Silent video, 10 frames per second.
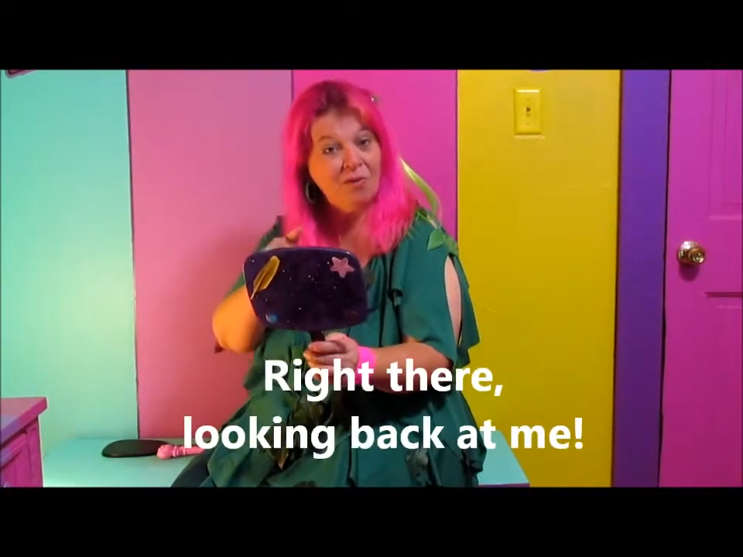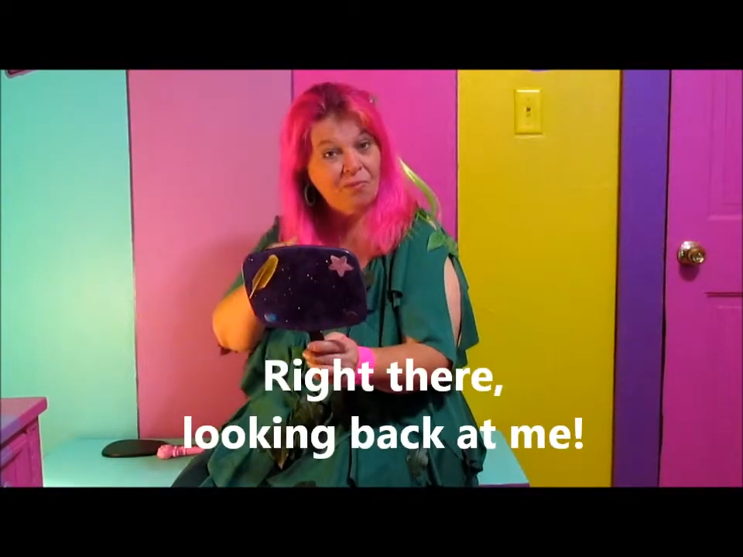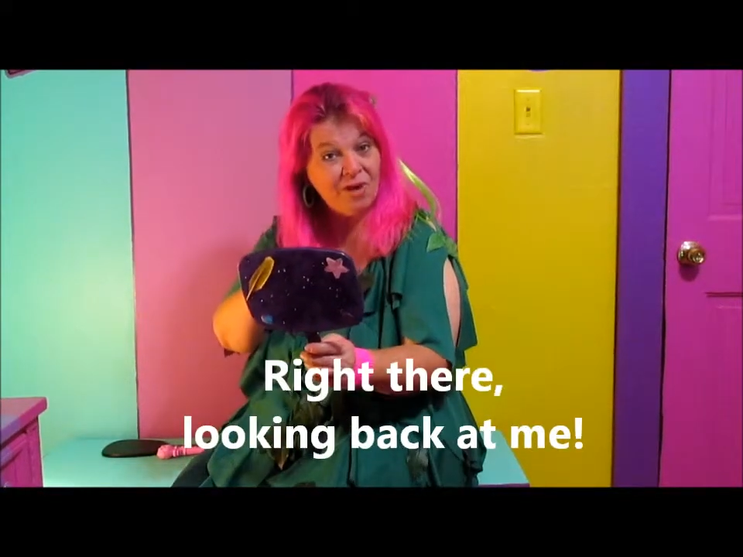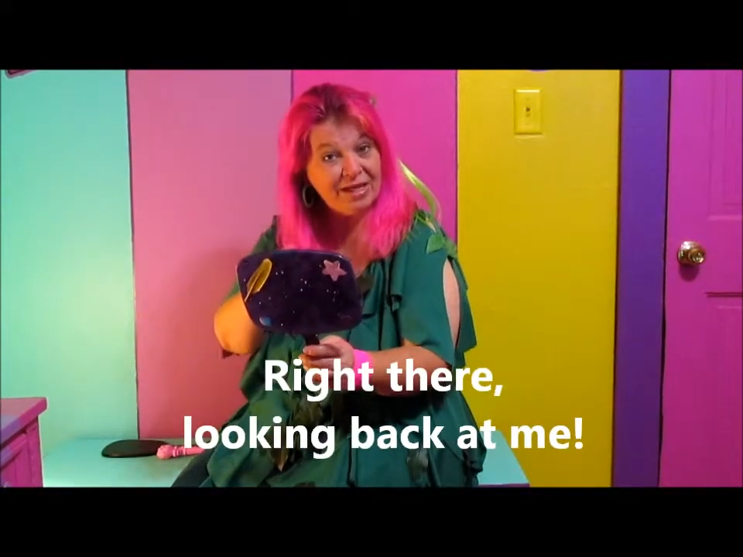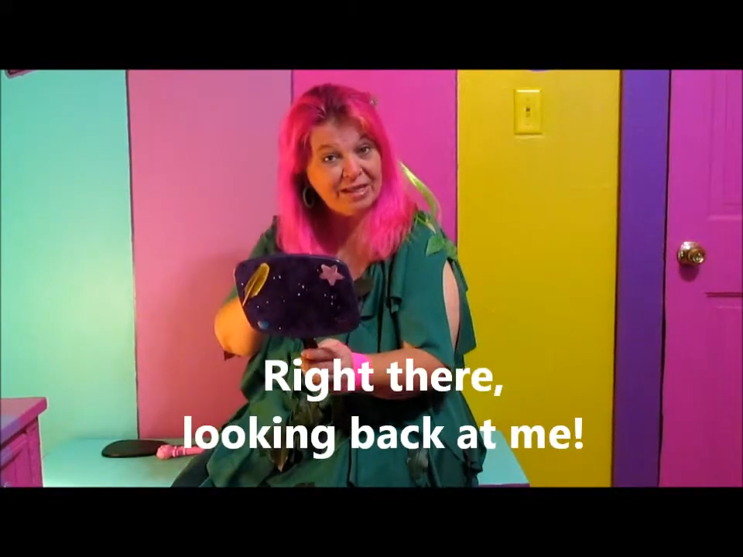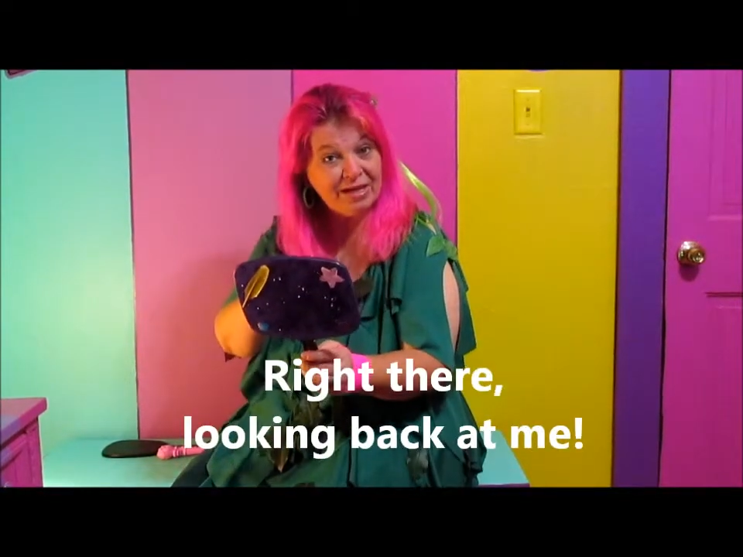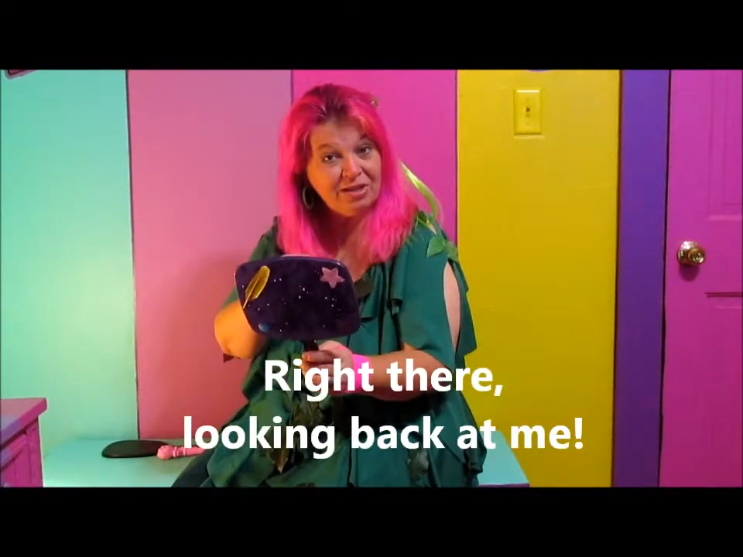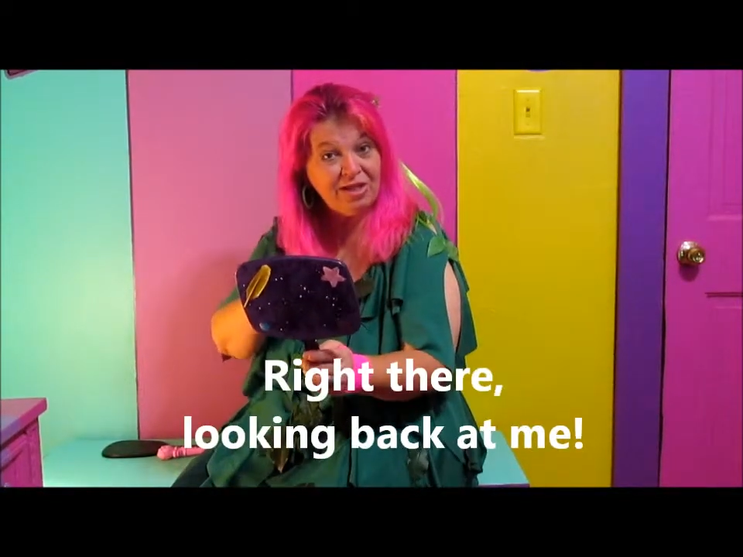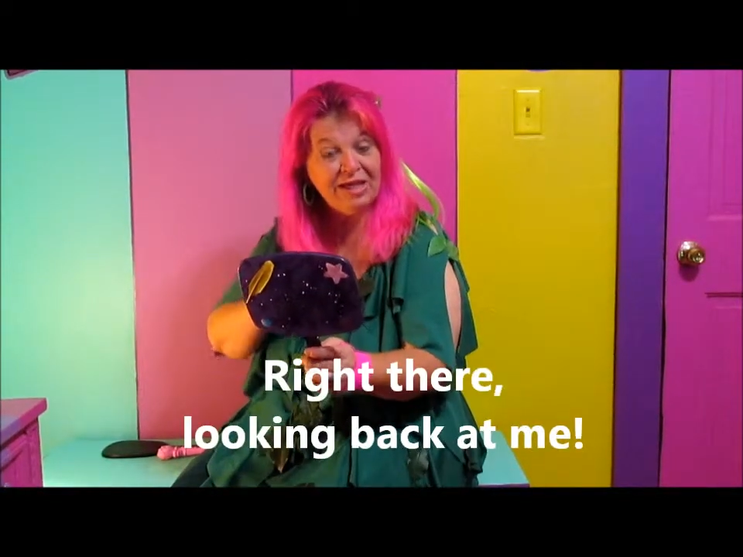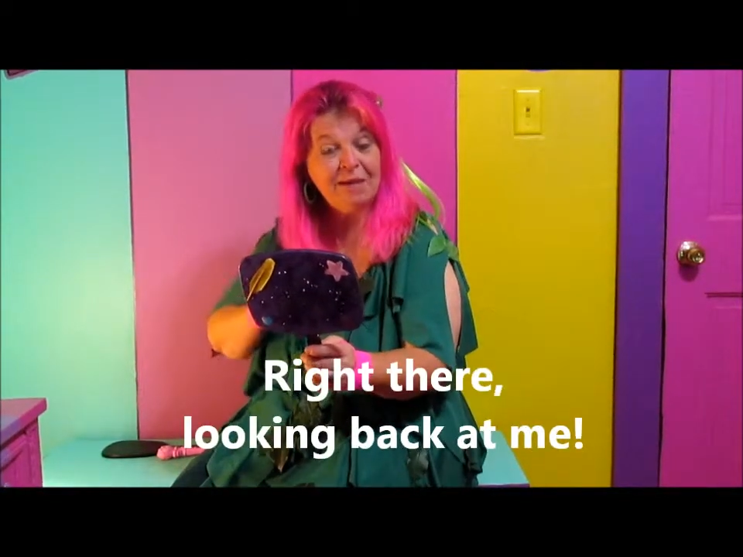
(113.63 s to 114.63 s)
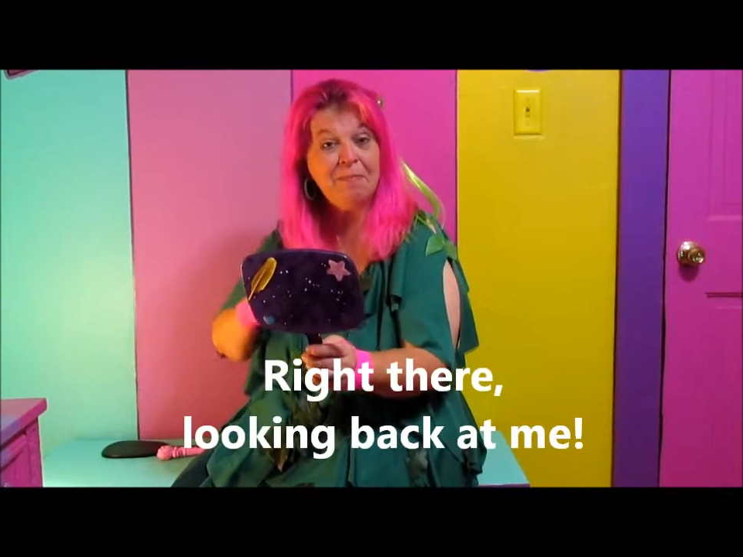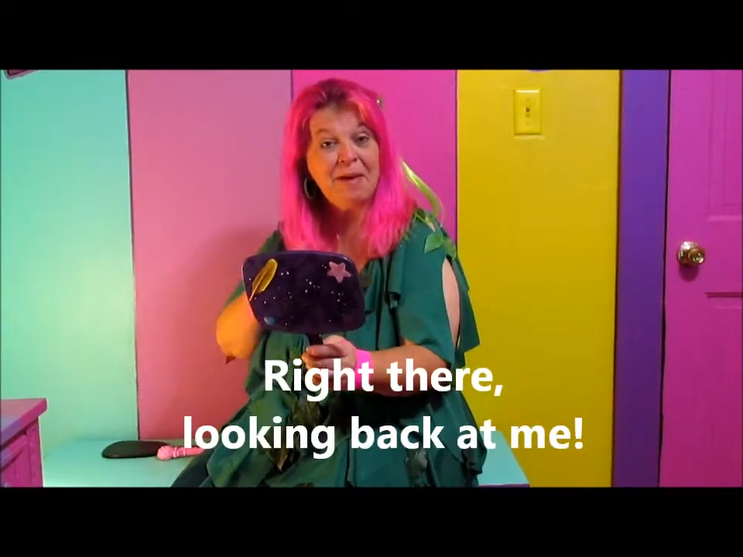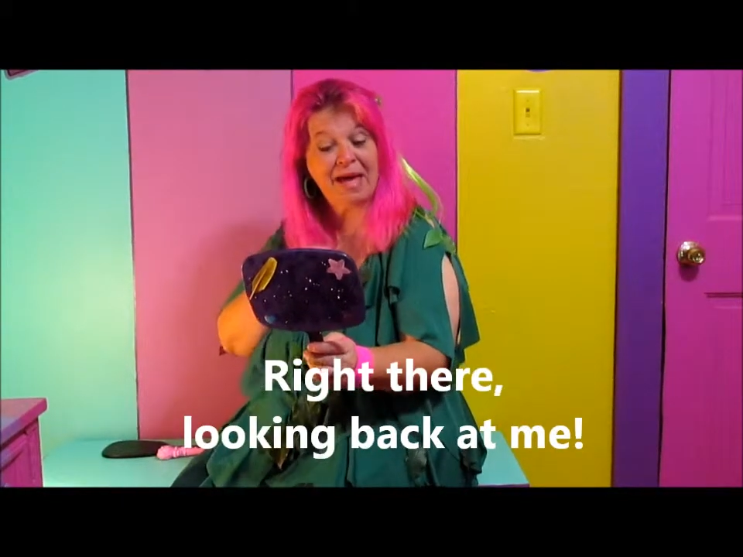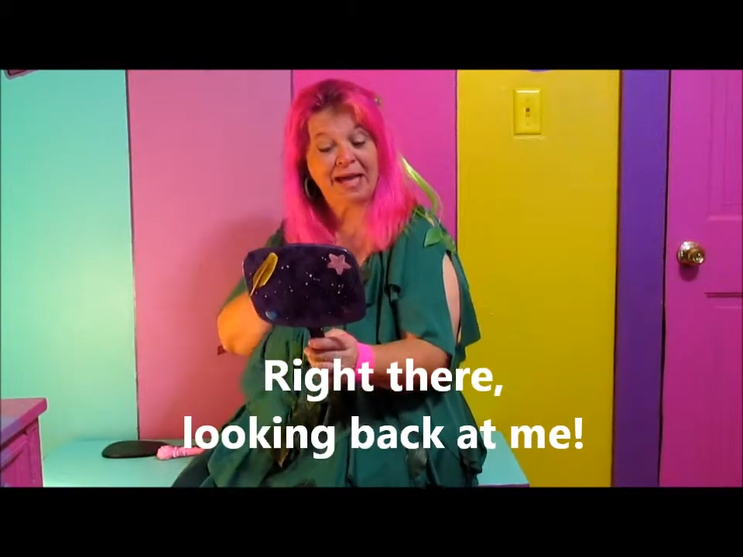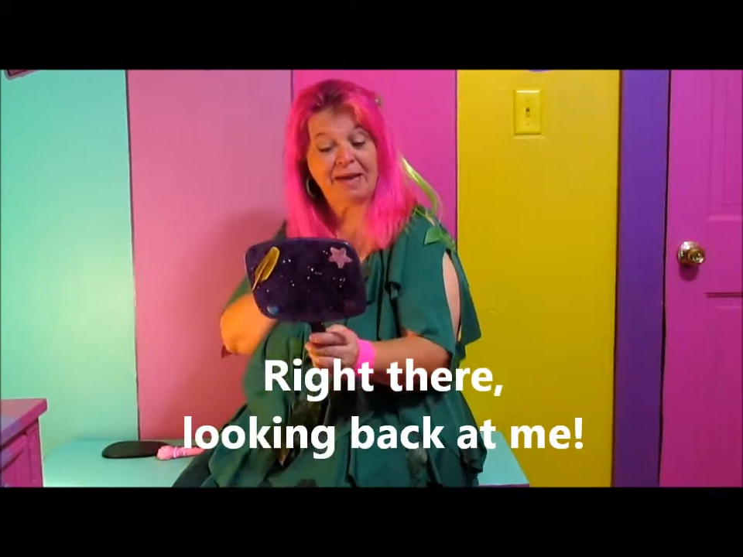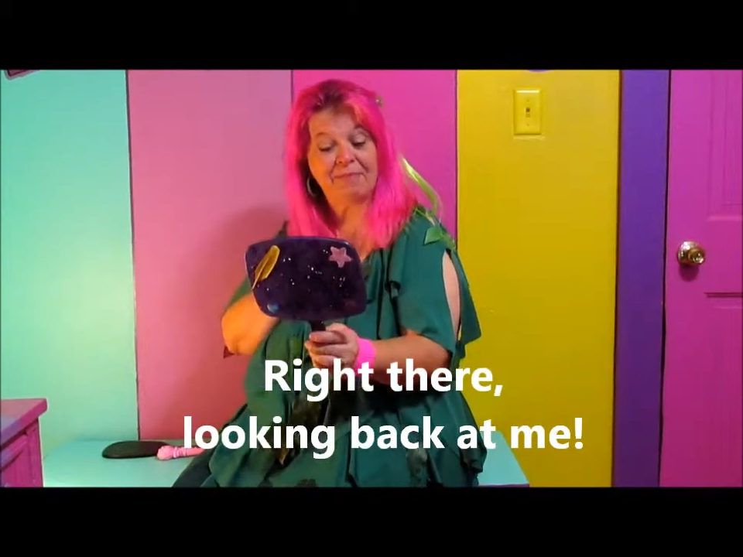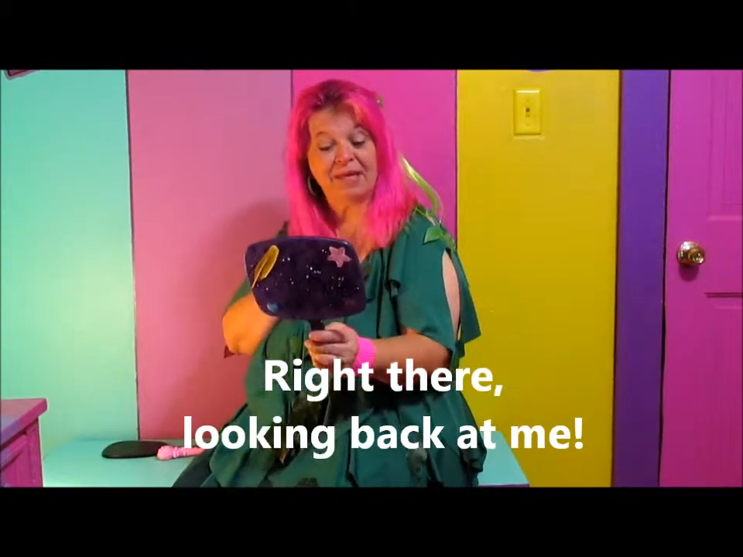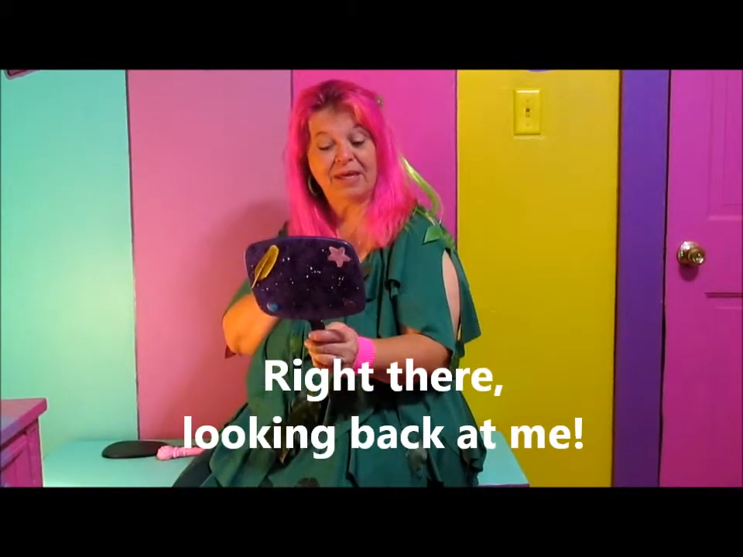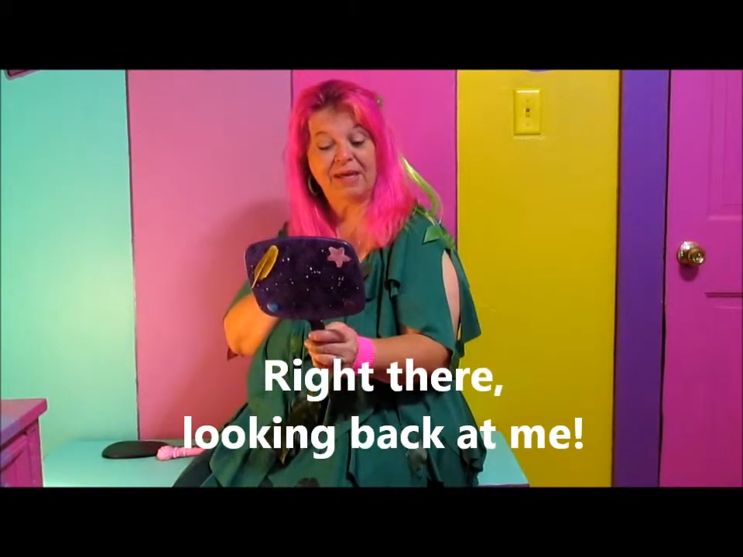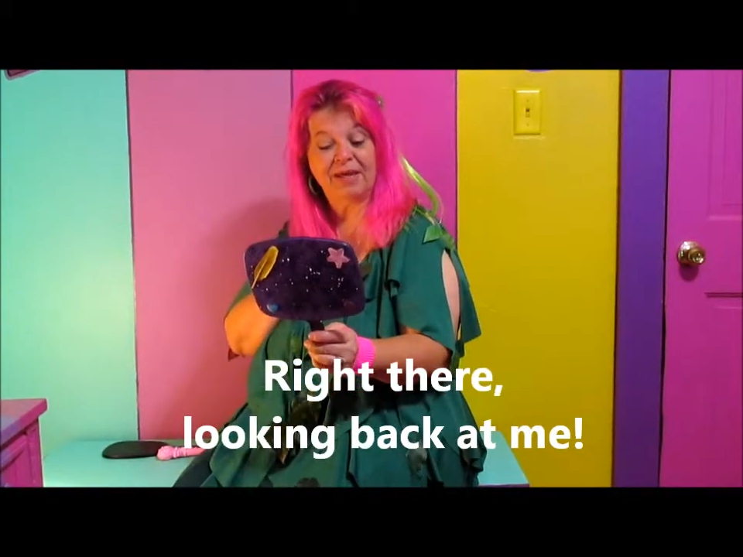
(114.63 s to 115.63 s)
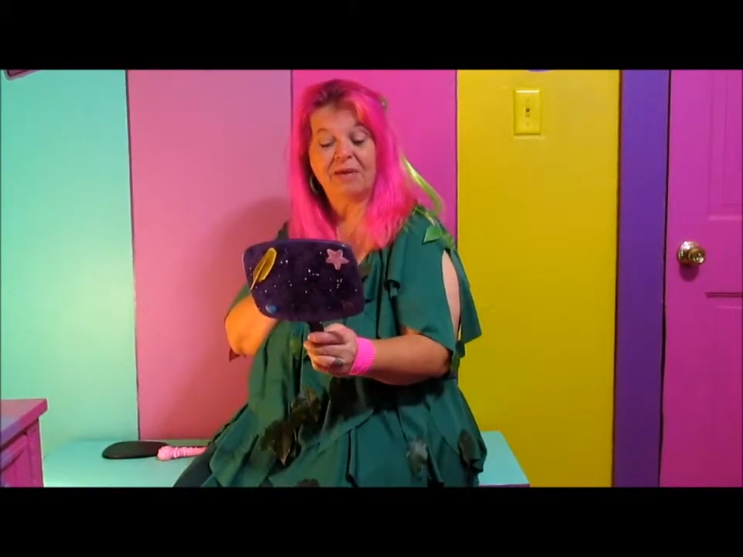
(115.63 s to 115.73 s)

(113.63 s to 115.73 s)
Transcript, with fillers: right there looking back at me.